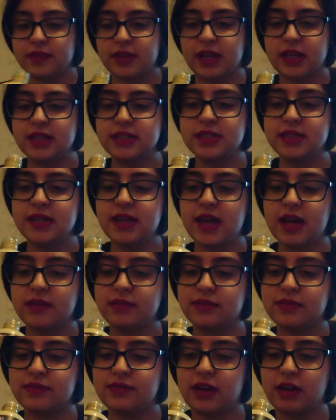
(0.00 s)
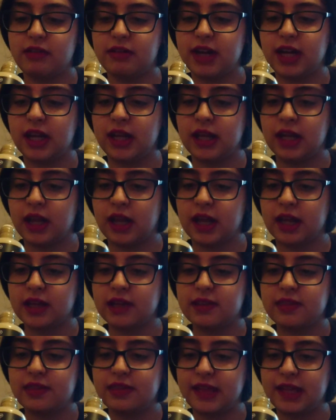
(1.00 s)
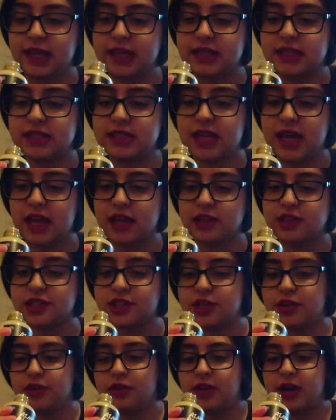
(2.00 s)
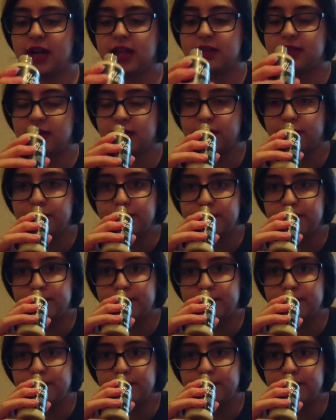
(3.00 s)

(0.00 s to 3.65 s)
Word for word: it doesn't have a very like thick texture or anything,